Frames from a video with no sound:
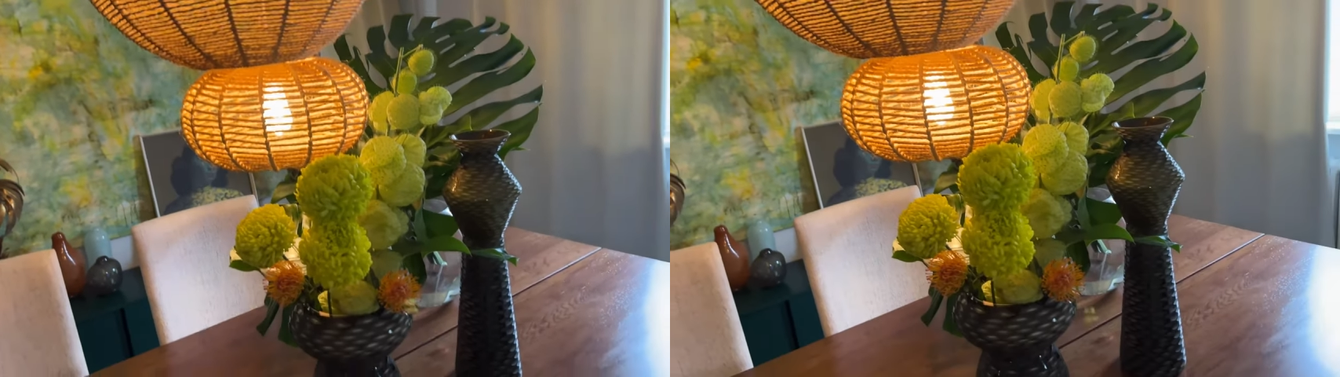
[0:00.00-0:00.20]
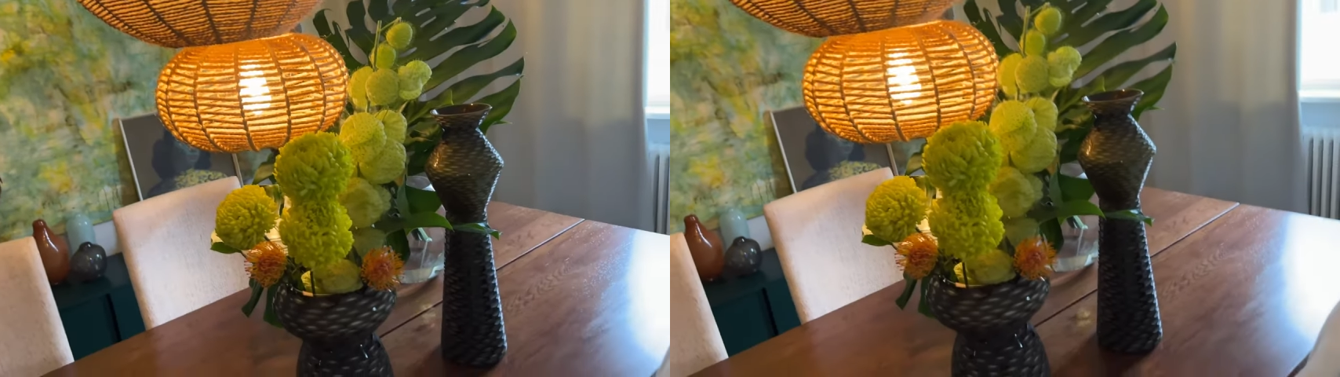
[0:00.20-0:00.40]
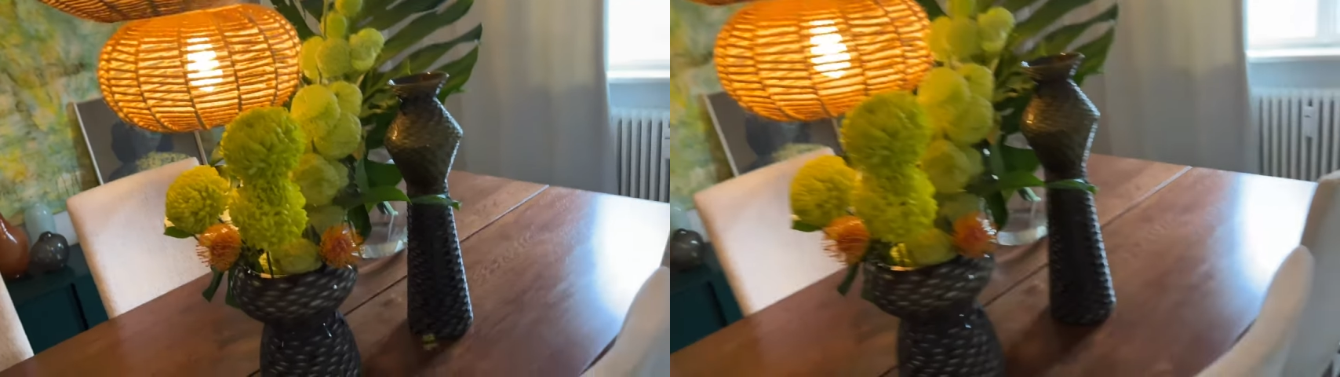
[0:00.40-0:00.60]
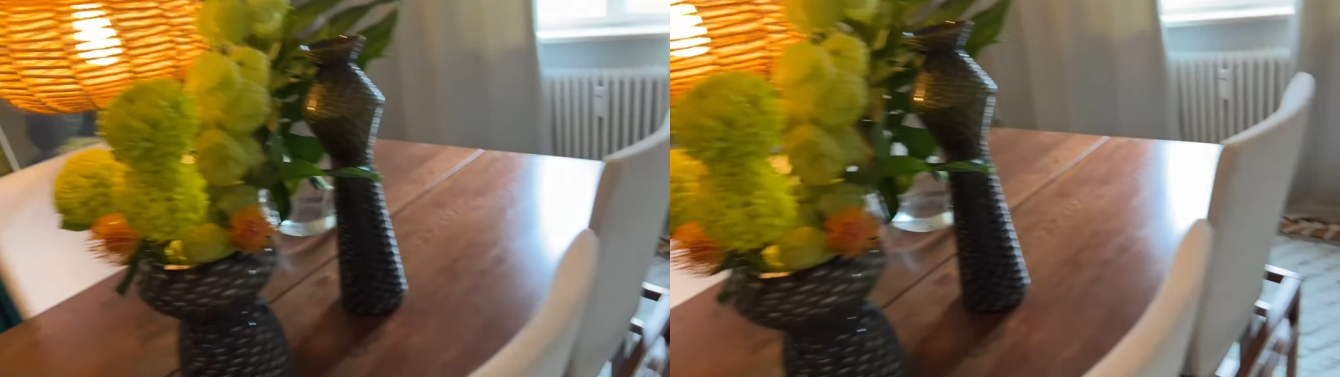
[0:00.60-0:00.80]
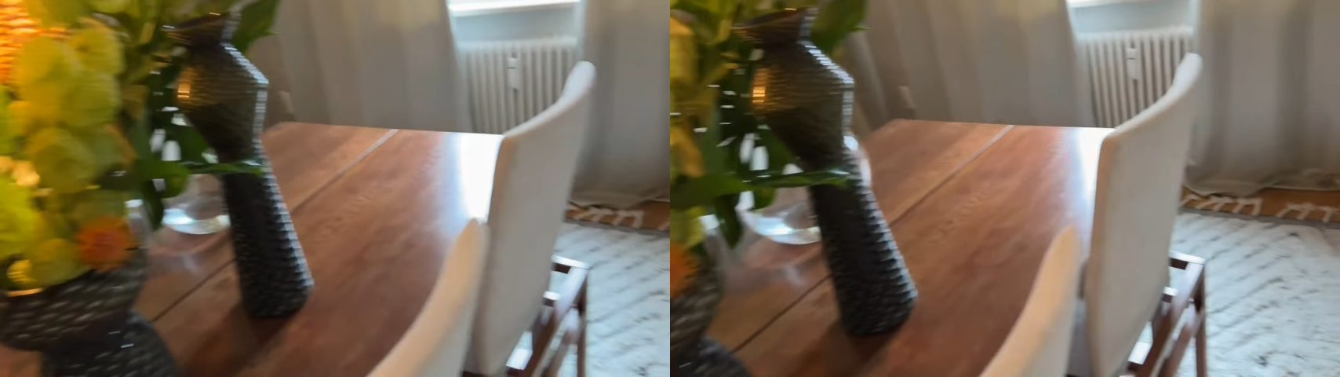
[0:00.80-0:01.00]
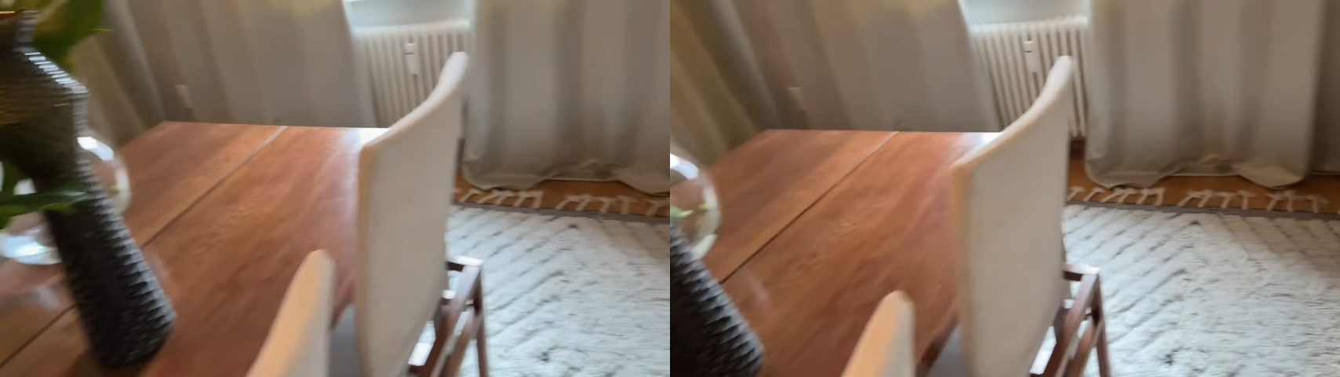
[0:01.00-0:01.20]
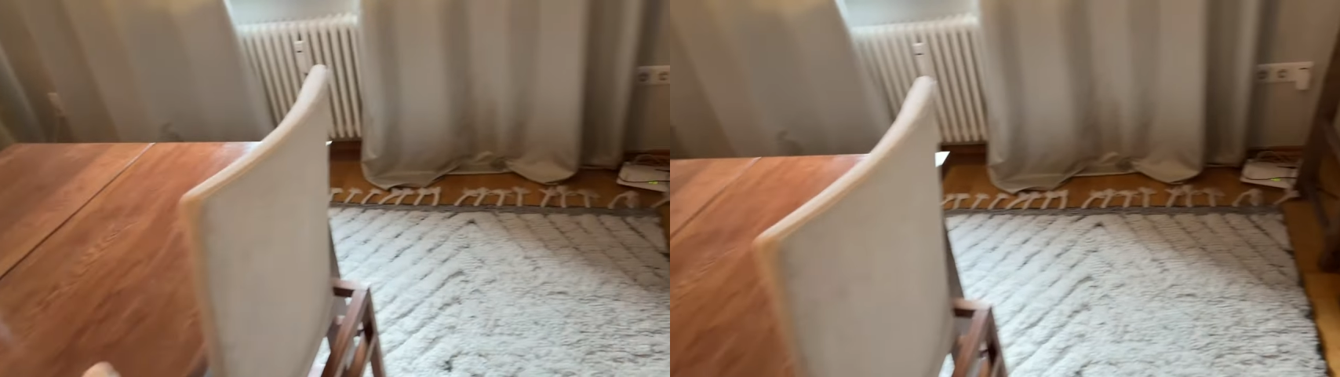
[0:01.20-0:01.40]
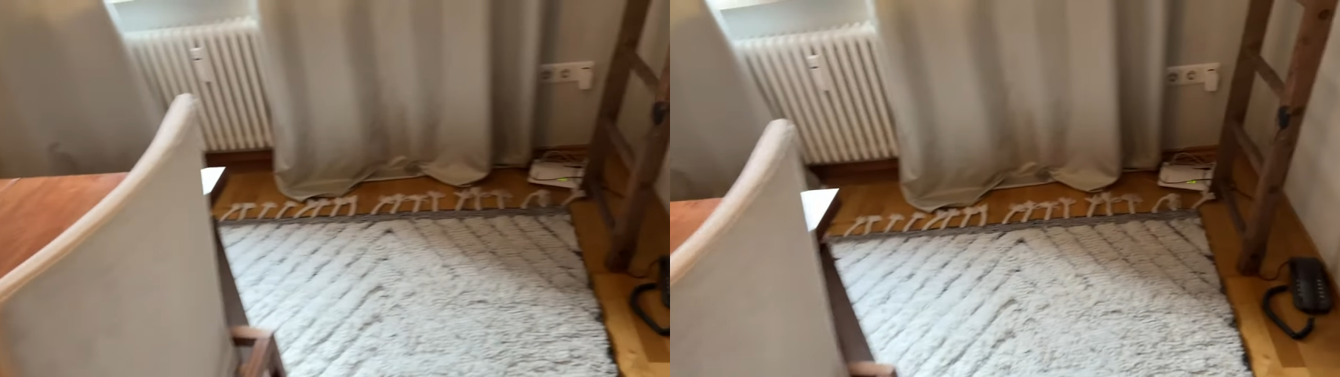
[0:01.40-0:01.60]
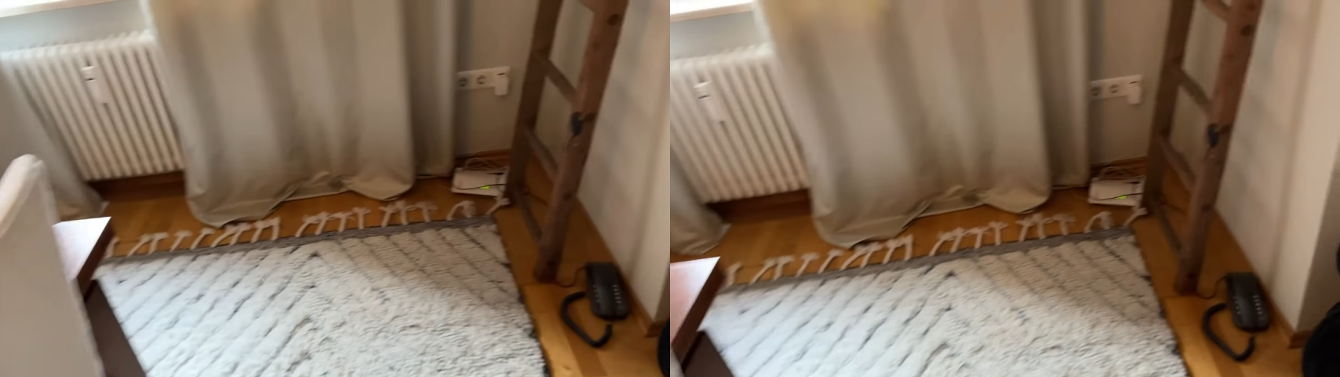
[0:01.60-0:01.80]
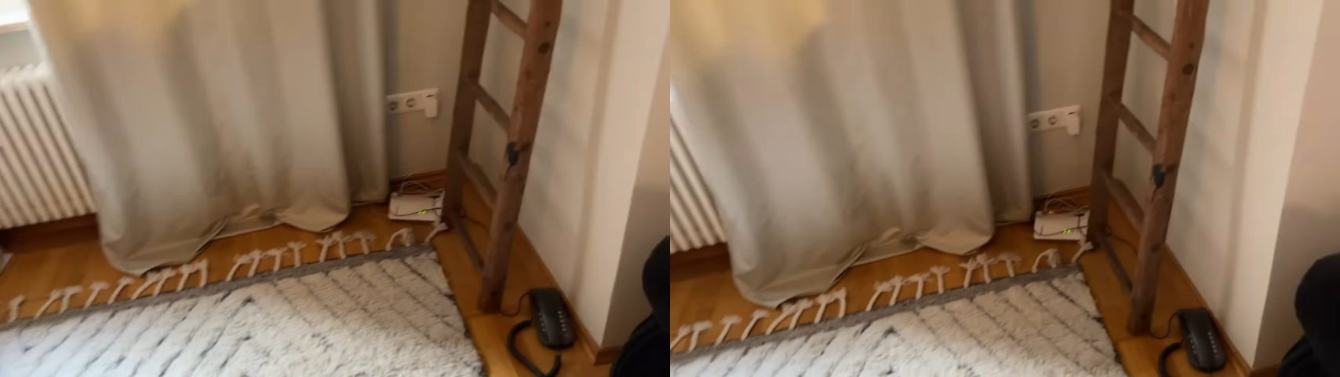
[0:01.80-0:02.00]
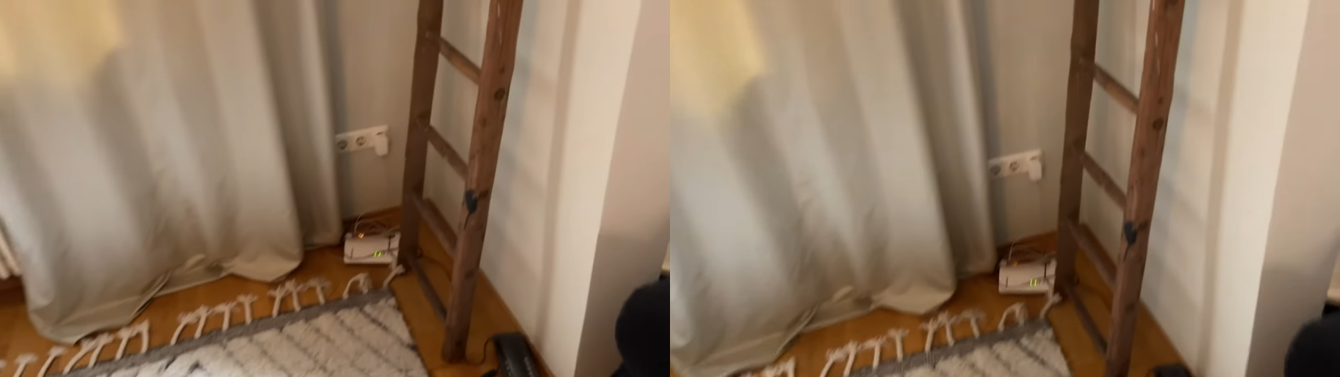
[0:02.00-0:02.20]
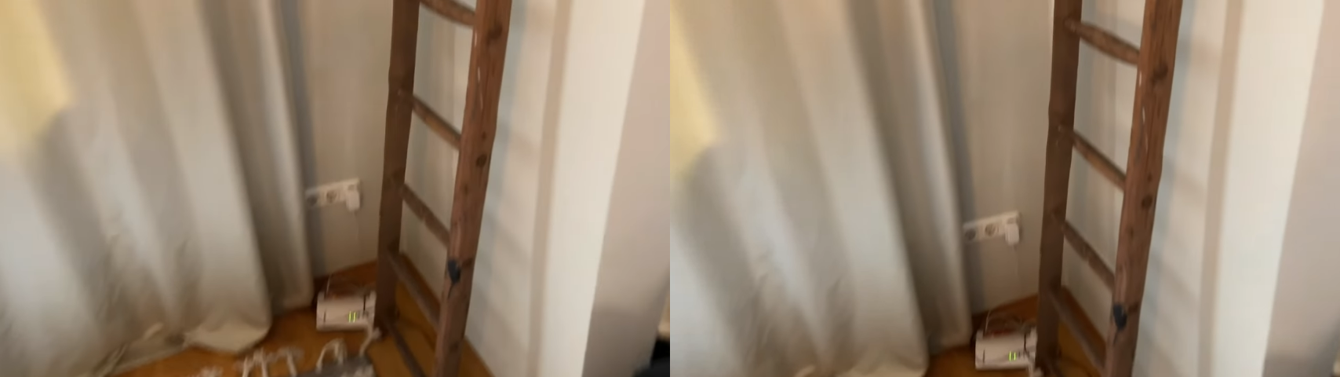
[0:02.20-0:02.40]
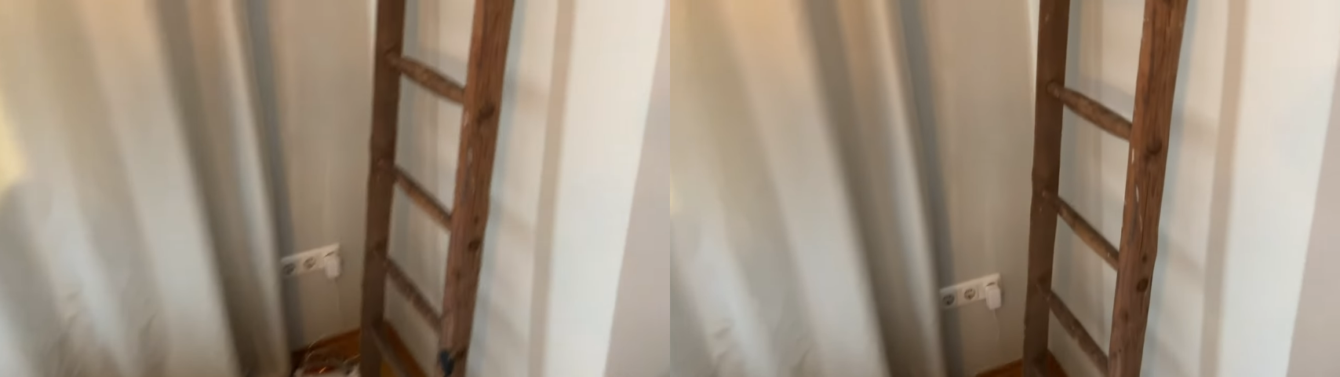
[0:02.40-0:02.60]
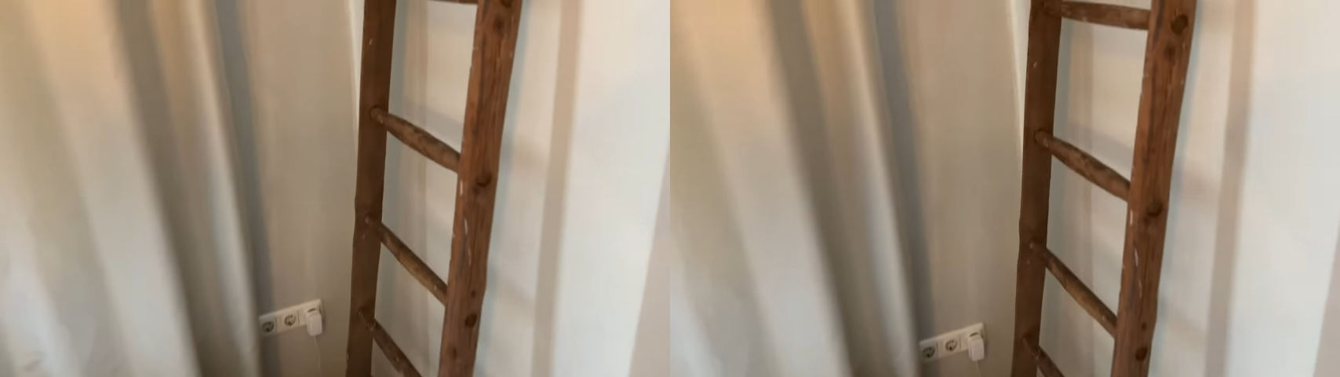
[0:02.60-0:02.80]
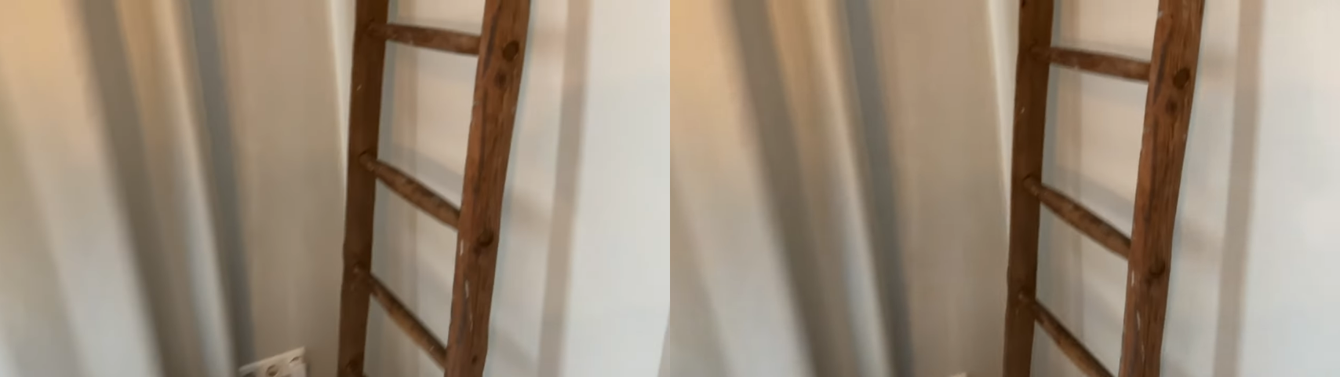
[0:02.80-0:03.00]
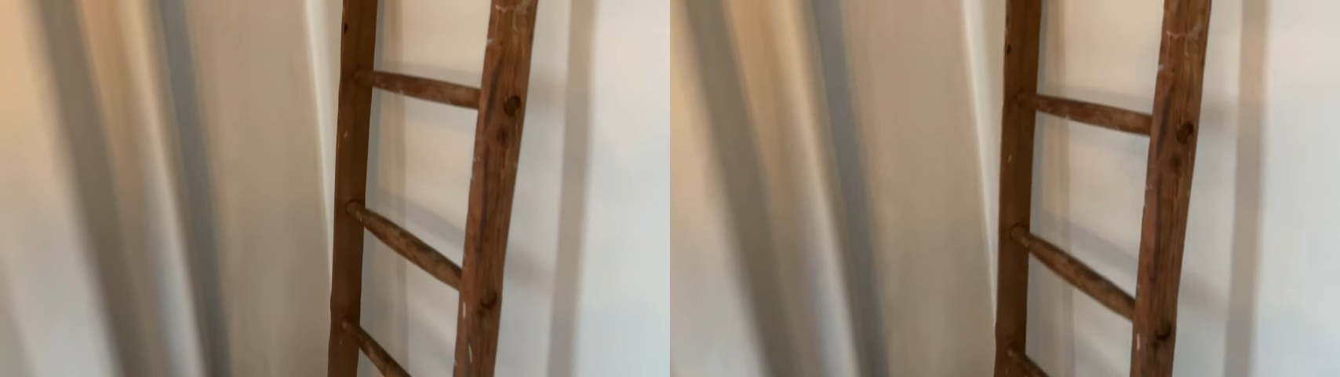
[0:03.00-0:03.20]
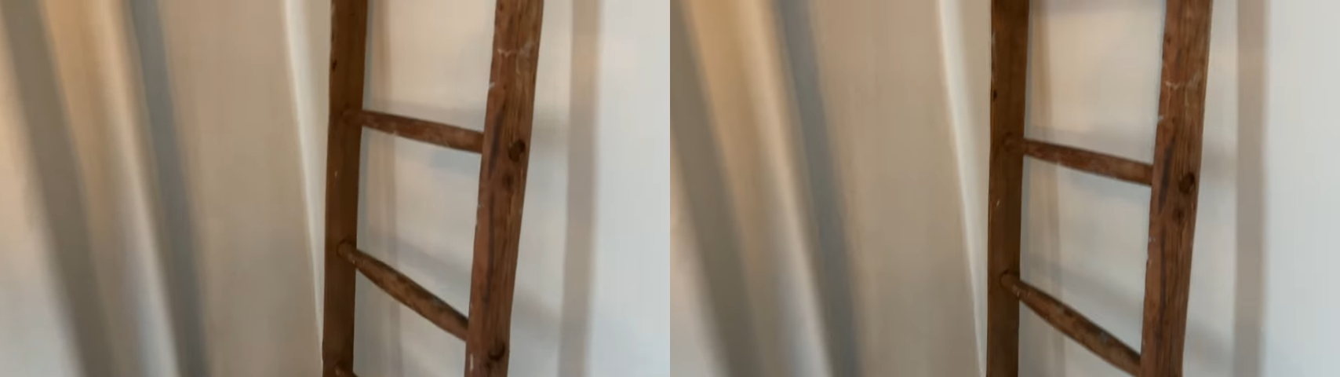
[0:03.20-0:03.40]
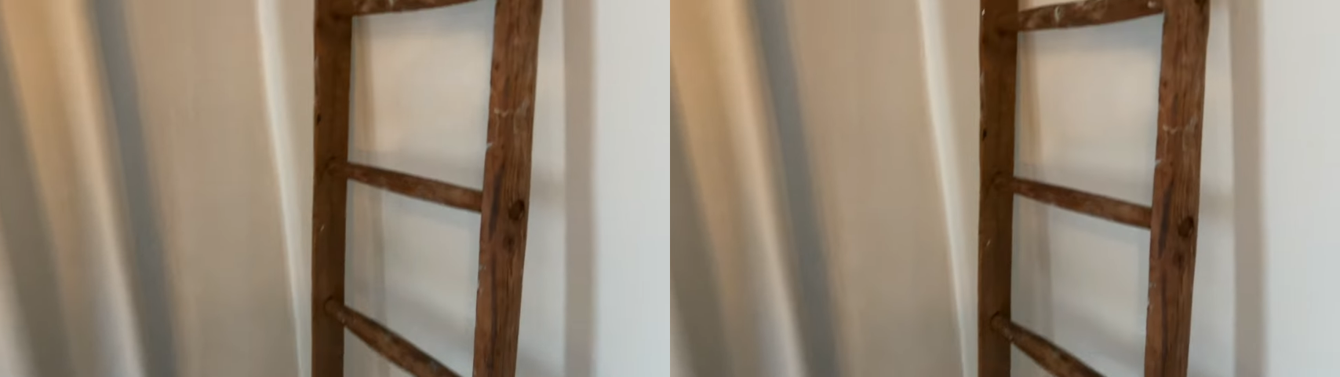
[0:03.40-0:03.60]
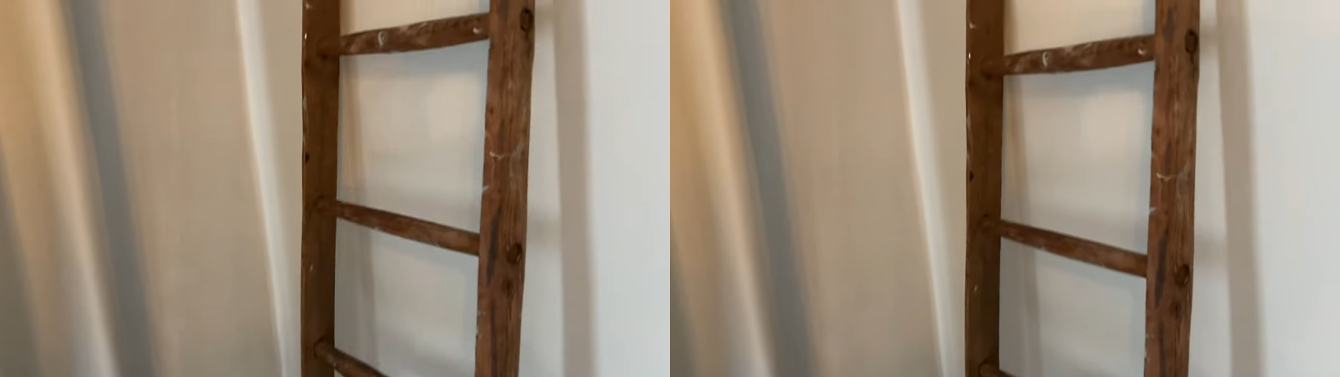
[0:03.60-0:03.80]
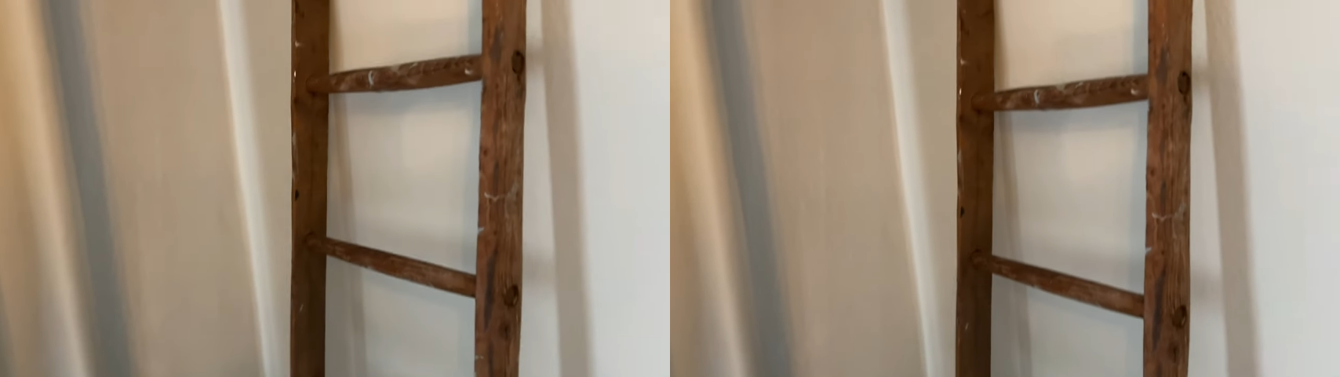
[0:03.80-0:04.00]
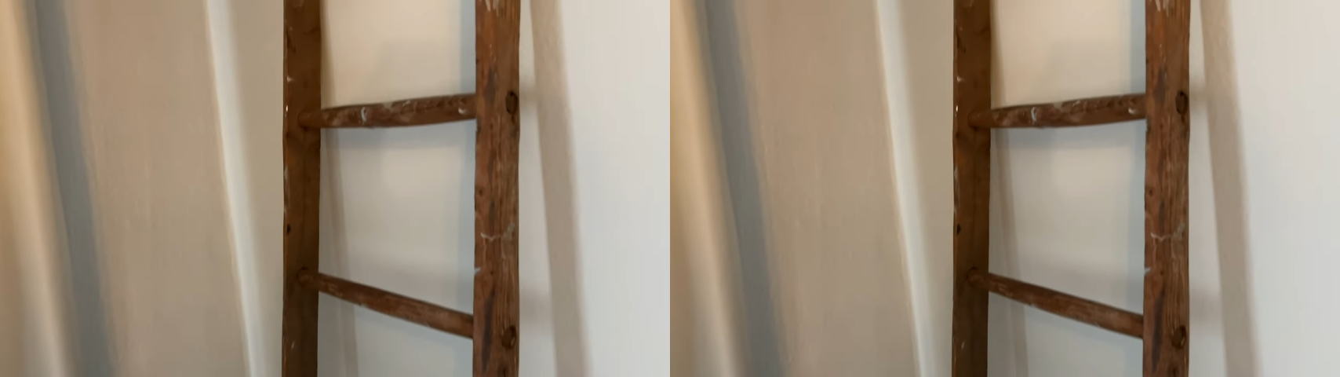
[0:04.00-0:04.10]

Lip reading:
No face is visible, so there are no lips to read.